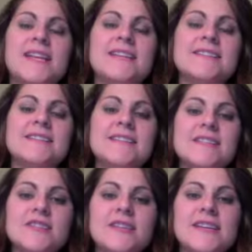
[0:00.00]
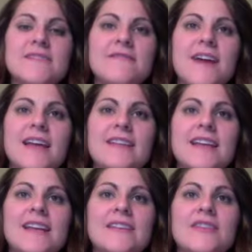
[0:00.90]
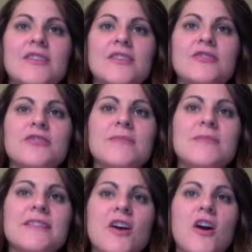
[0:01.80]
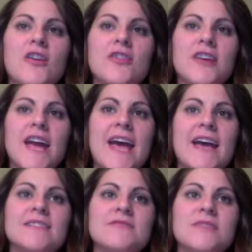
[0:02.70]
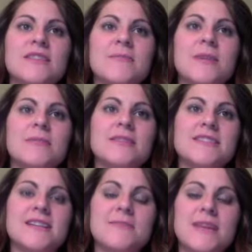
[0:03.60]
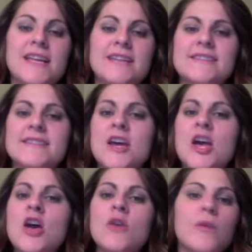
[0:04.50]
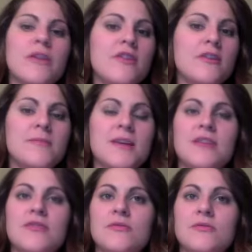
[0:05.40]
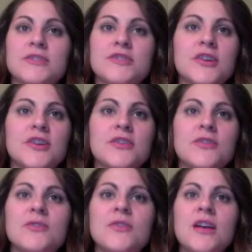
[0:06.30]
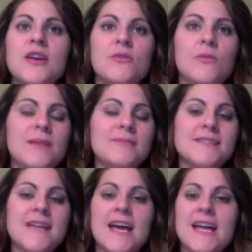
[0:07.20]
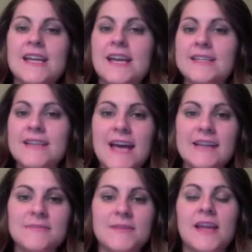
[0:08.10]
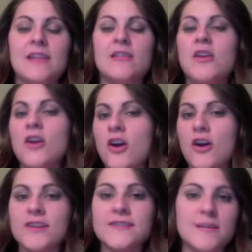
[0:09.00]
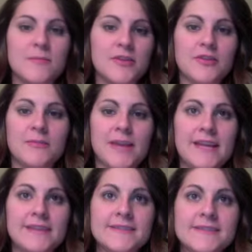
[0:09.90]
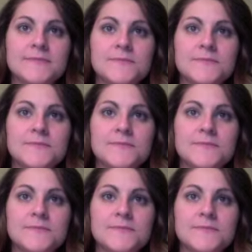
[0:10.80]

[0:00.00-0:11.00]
is essentially violating the agreement the author has with the publishing means, whether it be through a journal, website, attachment, or some other means.